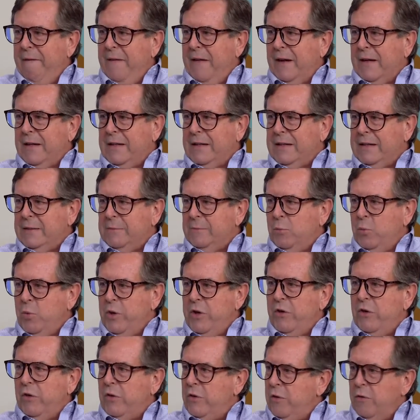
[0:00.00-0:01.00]
um,
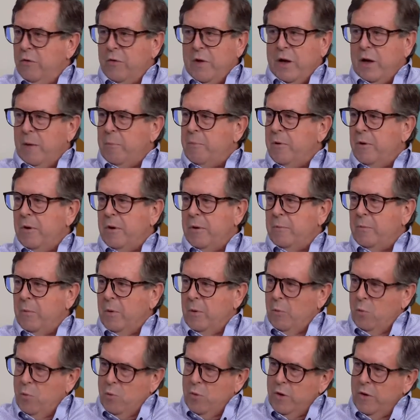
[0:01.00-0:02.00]
we just developed a,
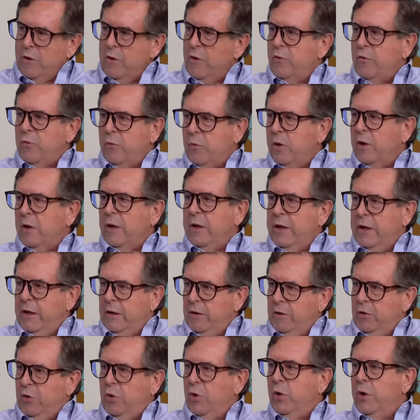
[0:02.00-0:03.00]
one of those
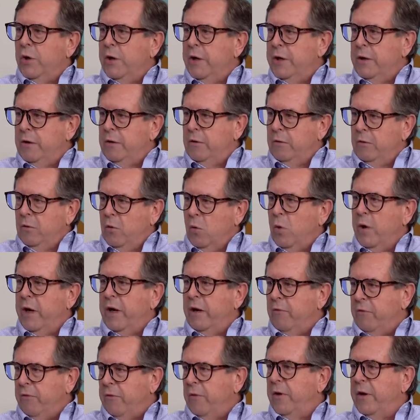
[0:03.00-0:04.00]
really good,
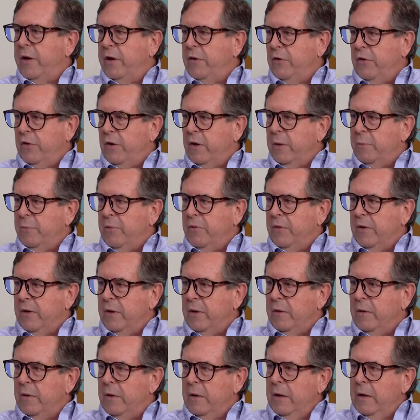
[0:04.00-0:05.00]
quick friendships.
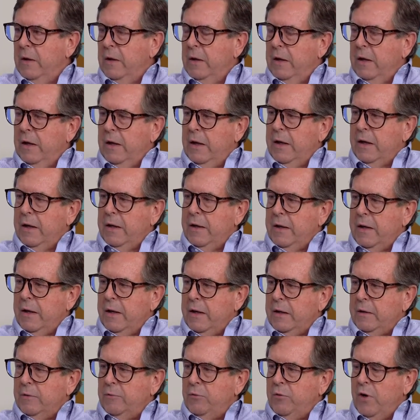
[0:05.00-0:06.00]
And, and
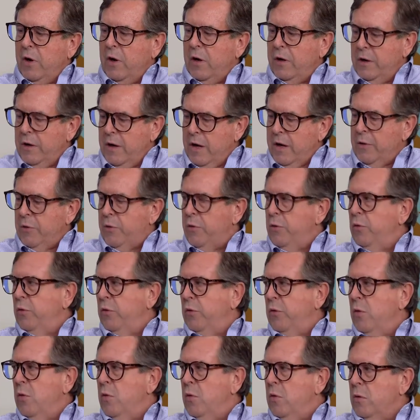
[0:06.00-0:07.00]
uh, John got through
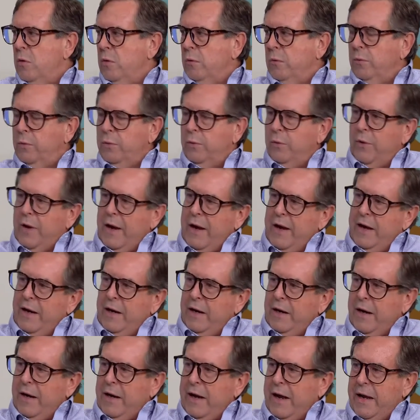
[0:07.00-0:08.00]
school,
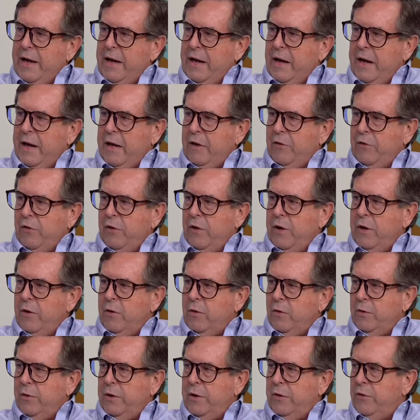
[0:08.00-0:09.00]
hanging, uh, hanging out a
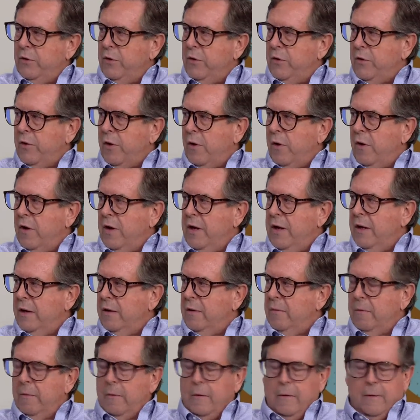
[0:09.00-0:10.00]
shingle, and he's an attorney. And